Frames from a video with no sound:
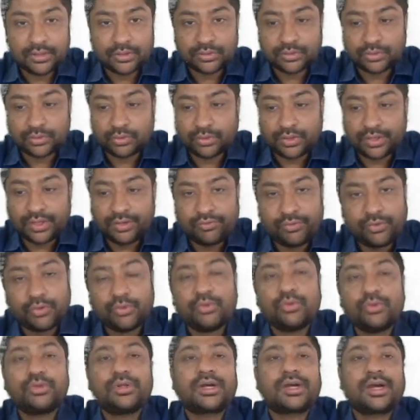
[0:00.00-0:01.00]
So if you
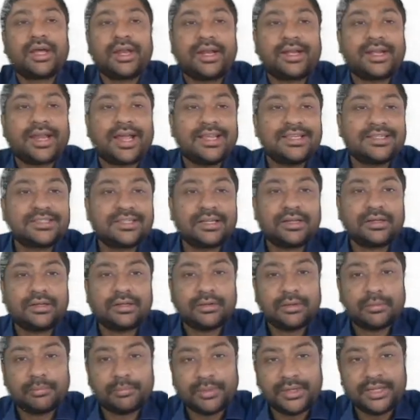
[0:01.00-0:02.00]
know the correct answer,
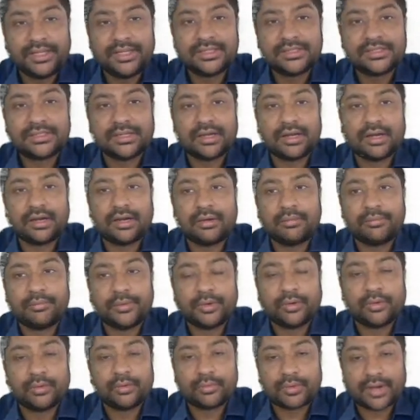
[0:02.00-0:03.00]
please
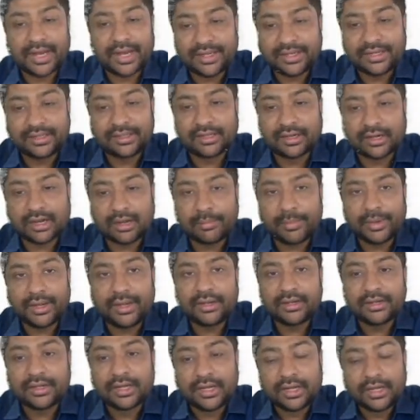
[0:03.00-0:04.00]
write in the comment.
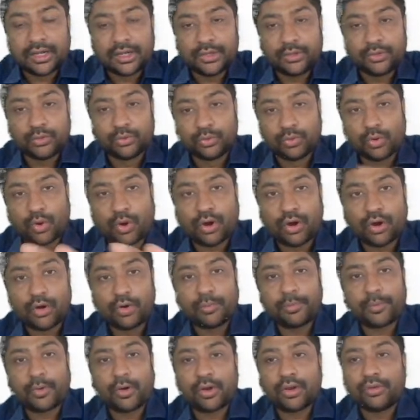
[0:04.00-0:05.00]
I
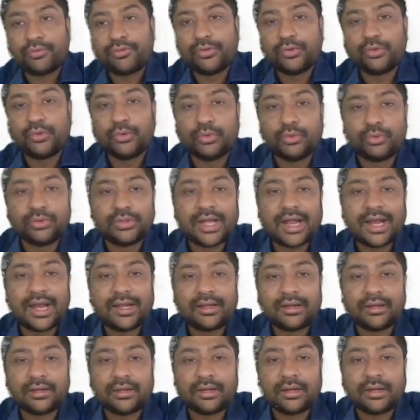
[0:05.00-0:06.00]
hope all of you know that
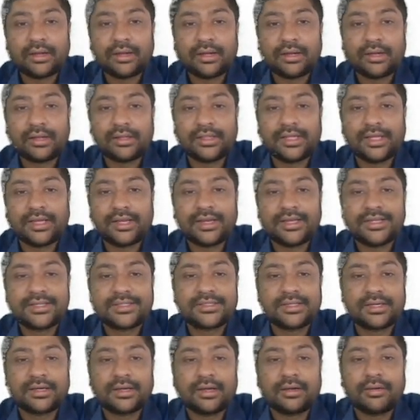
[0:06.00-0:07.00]
there
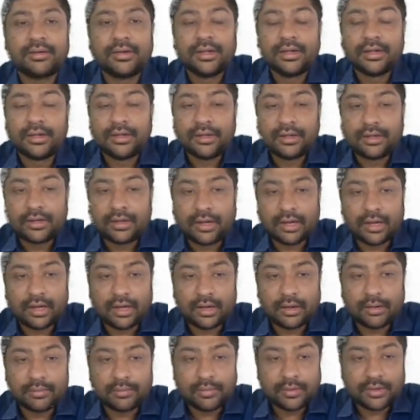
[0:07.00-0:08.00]
is a
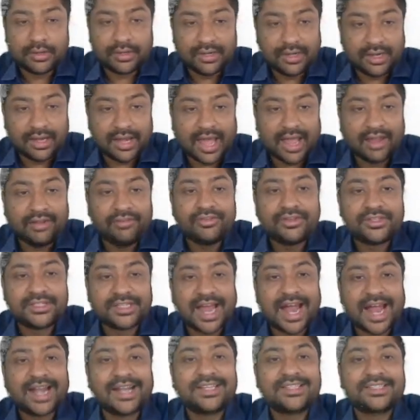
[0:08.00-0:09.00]
live
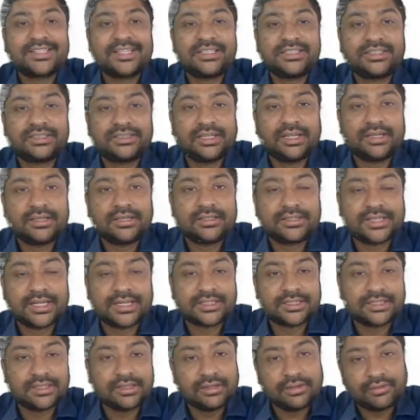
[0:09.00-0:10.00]
chat
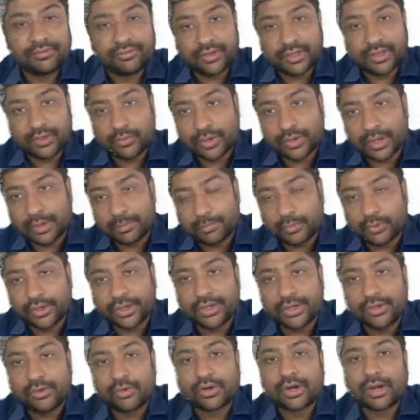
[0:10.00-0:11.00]
section where you can put
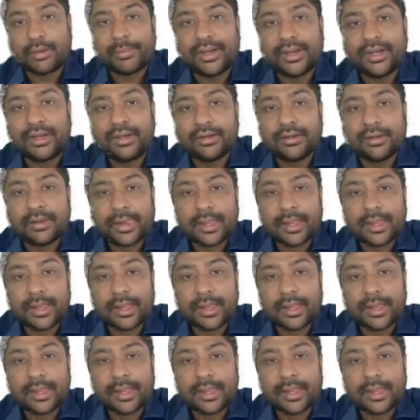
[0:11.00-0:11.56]
in your comment.